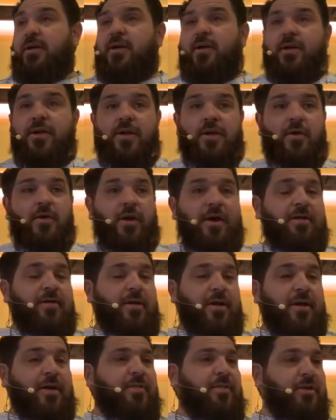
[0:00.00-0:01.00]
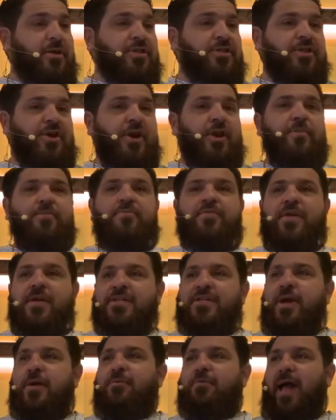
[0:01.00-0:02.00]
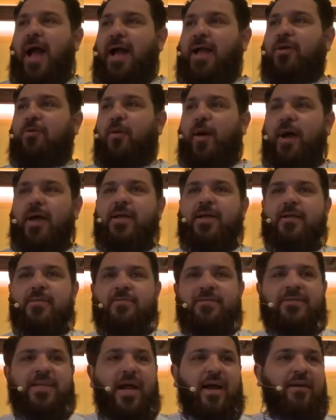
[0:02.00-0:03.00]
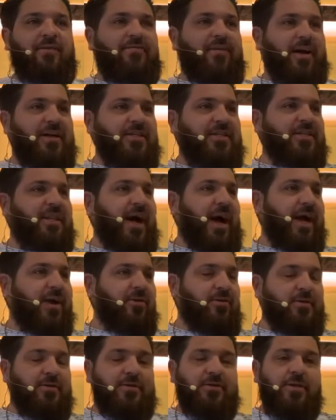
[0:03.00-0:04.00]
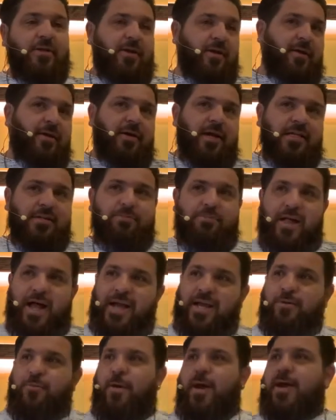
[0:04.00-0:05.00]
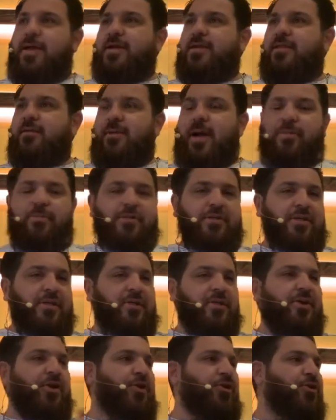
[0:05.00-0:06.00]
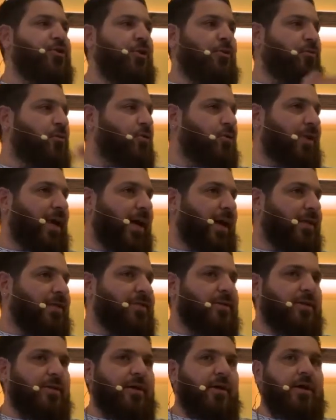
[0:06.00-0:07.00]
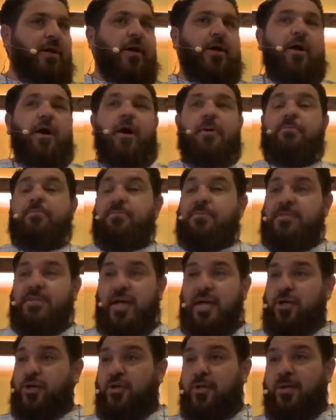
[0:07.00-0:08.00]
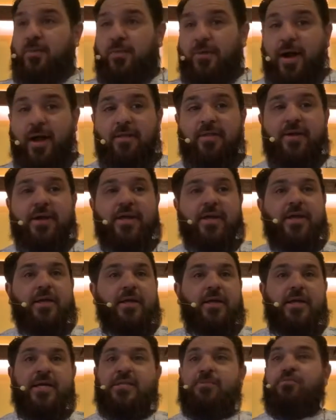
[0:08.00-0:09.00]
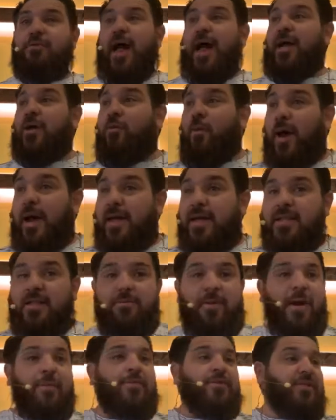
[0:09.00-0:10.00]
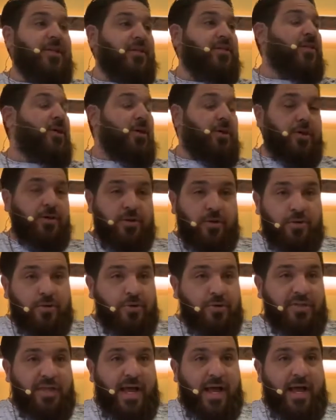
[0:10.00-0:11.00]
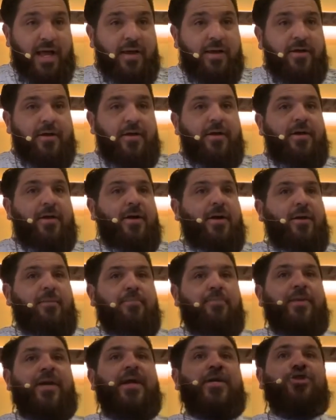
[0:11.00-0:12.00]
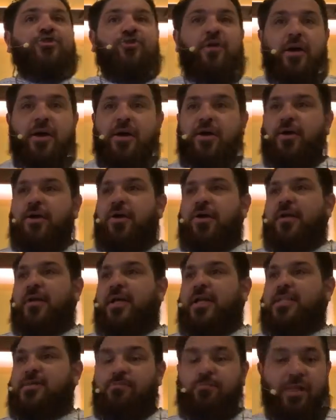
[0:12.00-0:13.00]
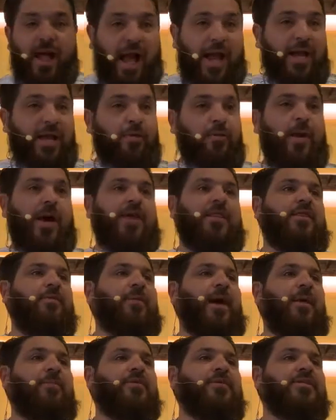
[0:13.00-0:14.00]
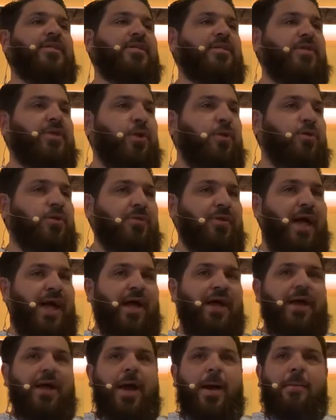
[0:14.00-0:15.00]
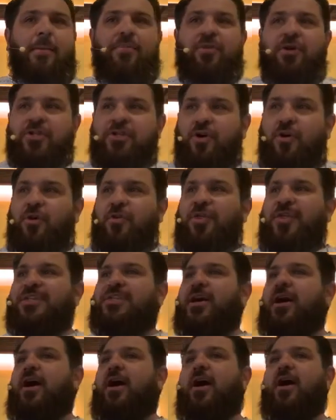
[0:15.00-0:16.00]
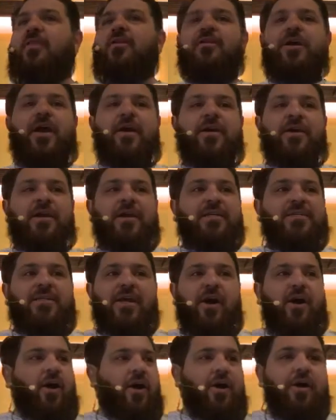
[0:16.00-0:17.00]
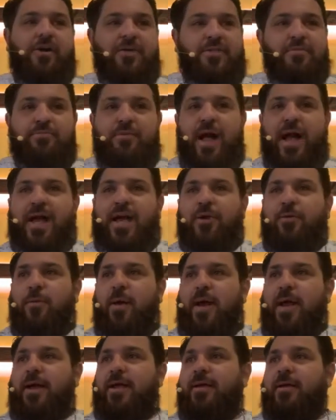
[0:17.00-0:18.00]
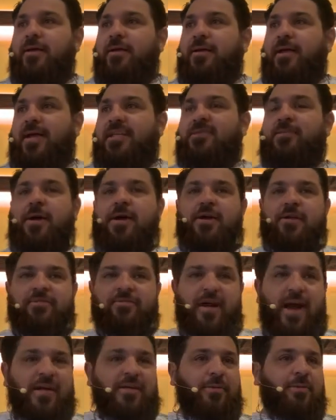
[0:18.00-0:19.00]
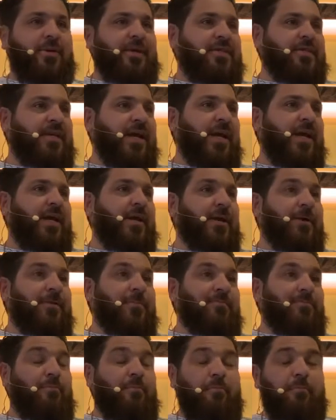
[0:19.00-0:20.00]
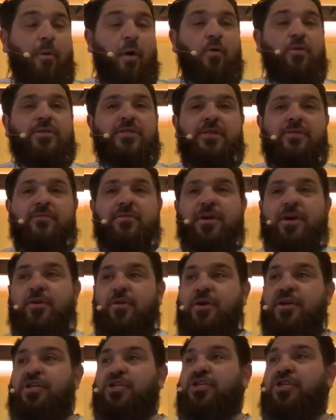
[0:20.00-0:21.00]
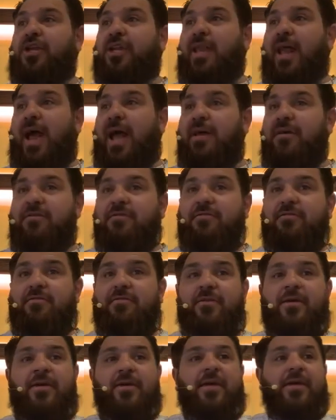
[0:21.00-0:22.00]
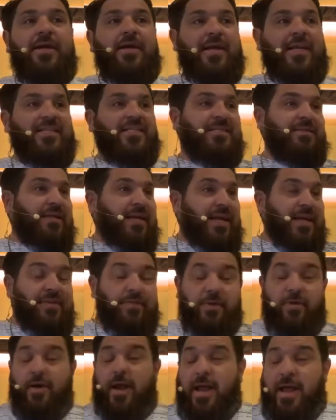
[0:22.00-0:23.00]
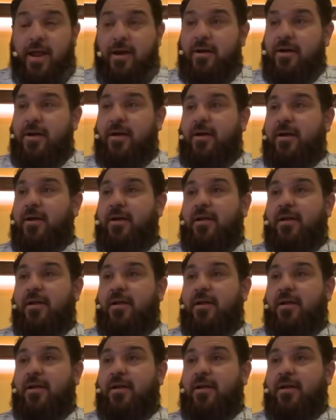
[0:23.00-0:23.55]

You know, it, there are certain things that are black and white, sacrificing to idols. its black and white. The Bible's clear, don't do that. Um, sexual immorality, it's black and white. The Bible says, don't do that um, being a drunkard, it's black and white. The Bible says don't do that. But there's all these other areas that aren't black and white. As a matter of fact, I'm going to say most of the Christian life is in the gray area.